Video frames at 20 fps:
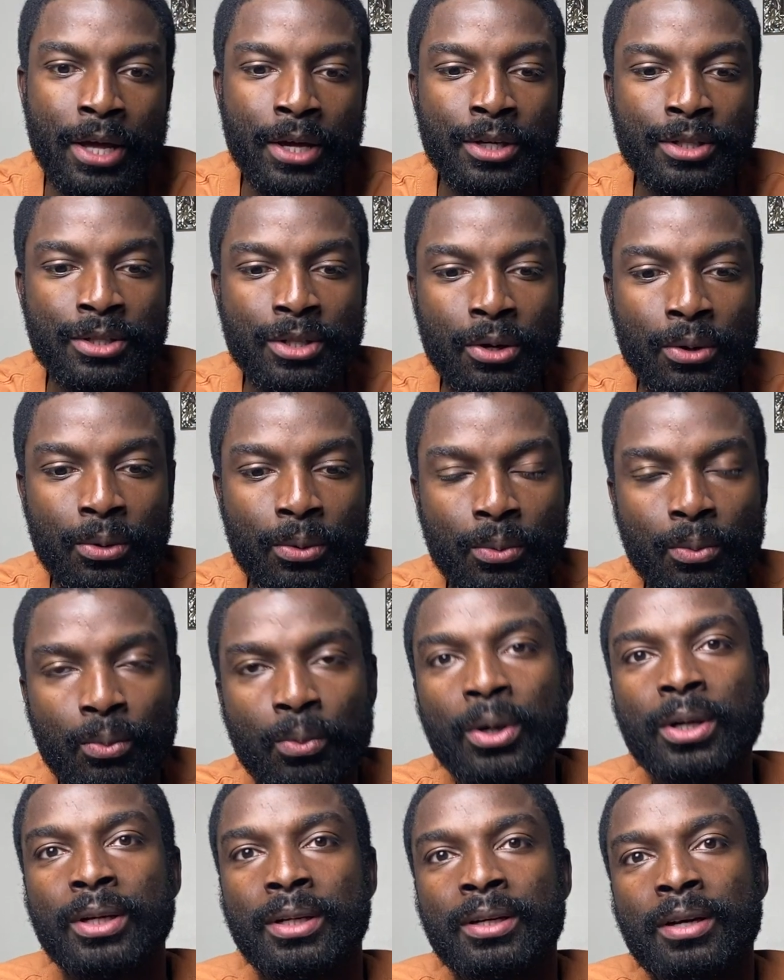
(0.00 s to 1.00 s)
So
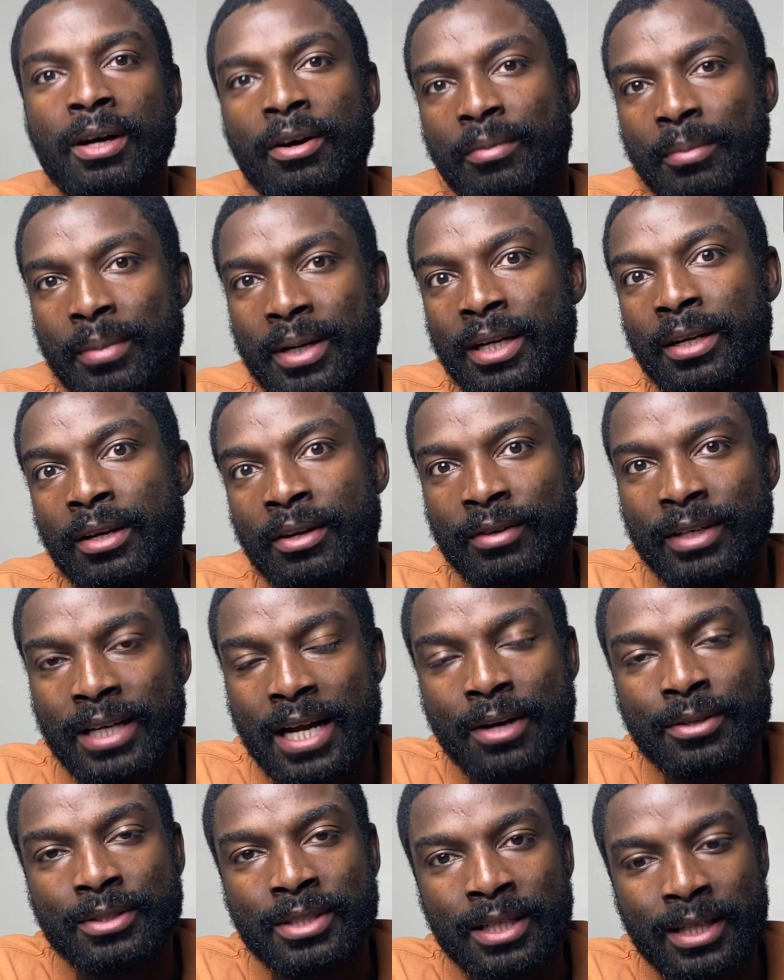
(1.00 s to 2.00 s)
what the government are
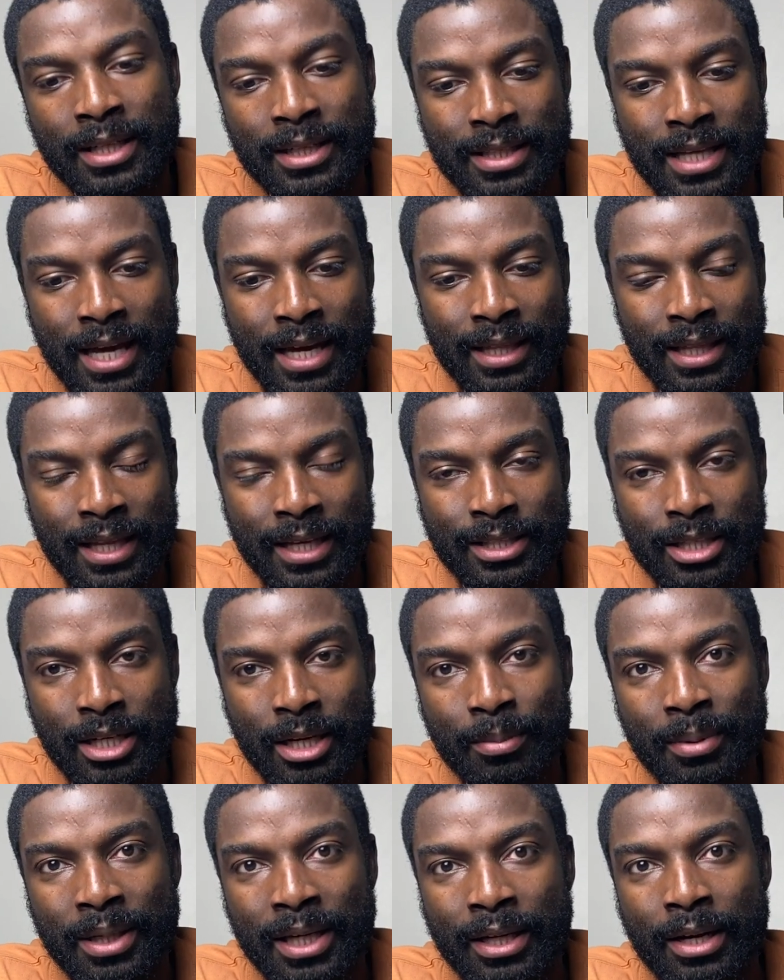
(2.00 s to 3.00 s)
announcing is that there's going to
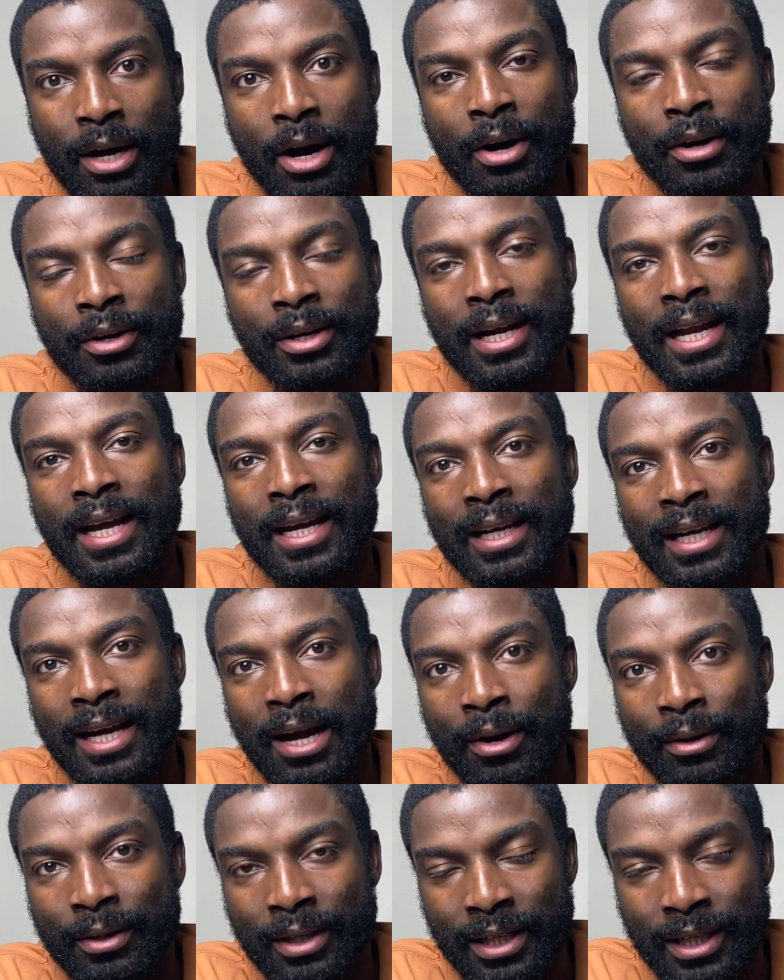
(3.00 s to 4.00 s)
be an online
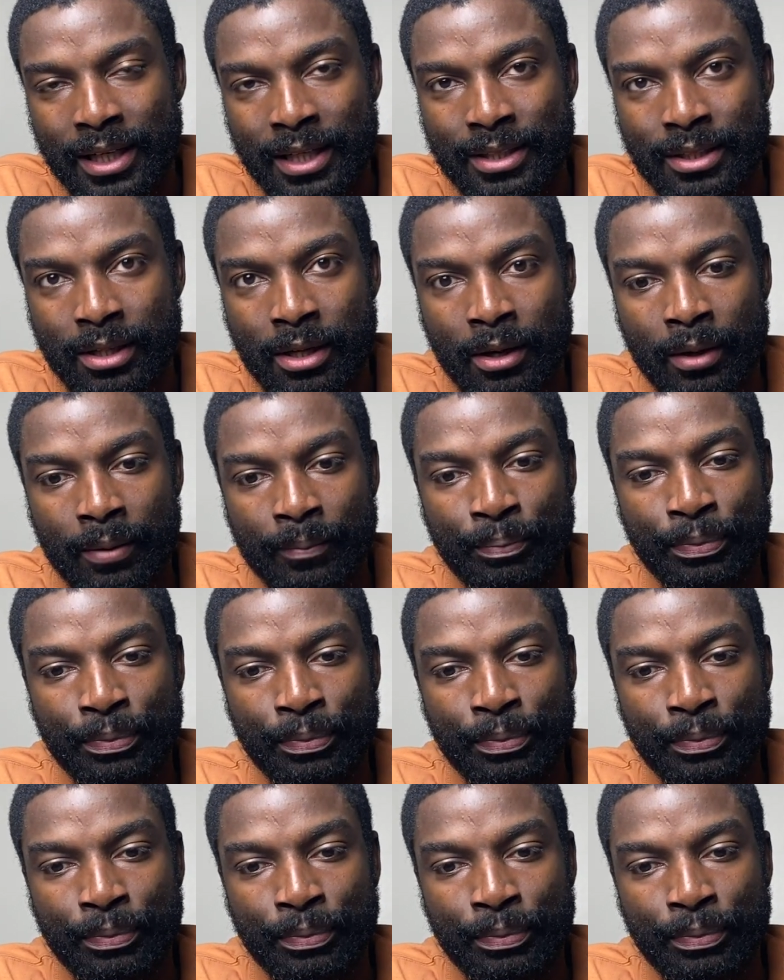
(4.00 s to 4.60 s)
calculator